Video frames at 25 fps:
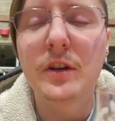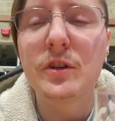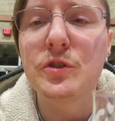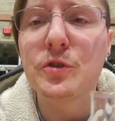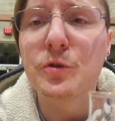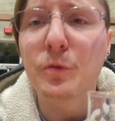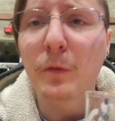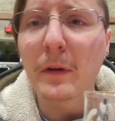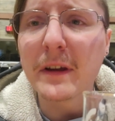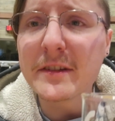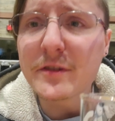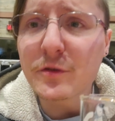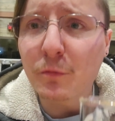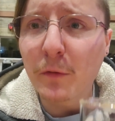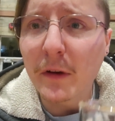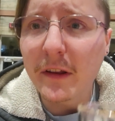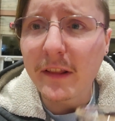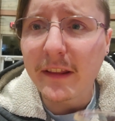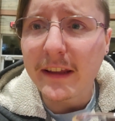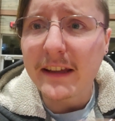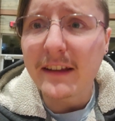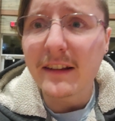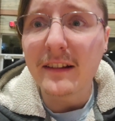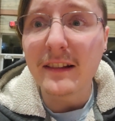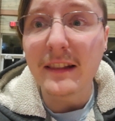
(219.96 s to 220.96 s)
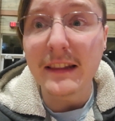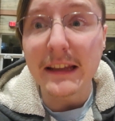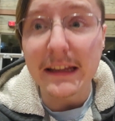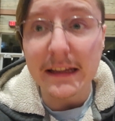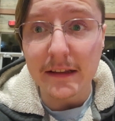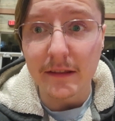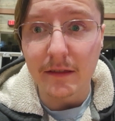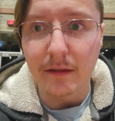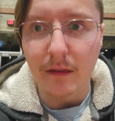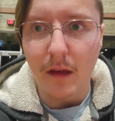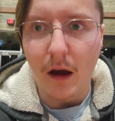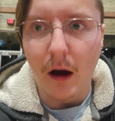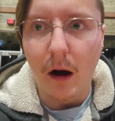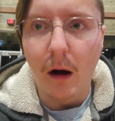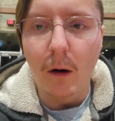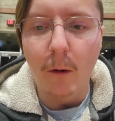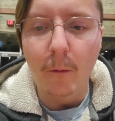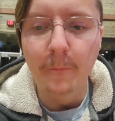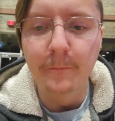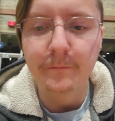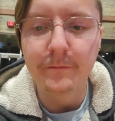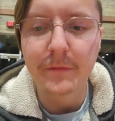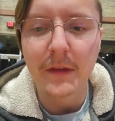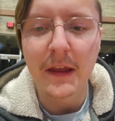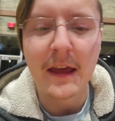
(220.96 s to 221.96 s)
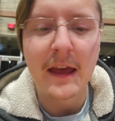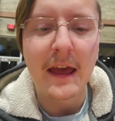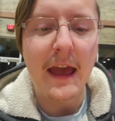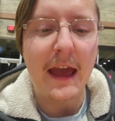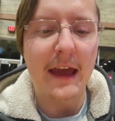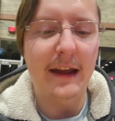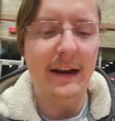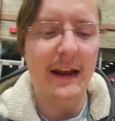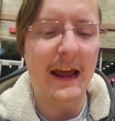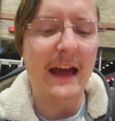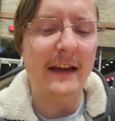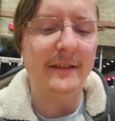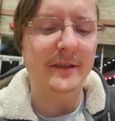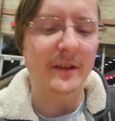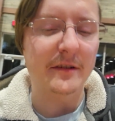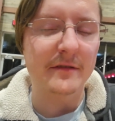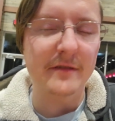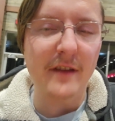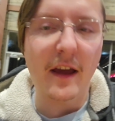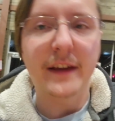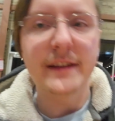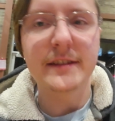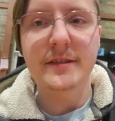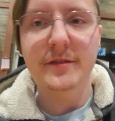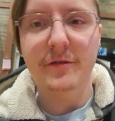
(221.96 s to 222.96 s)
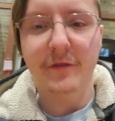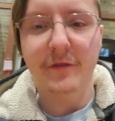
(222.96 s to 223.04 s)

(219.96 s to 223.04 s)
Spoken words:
Drinks really clean though, and has a nice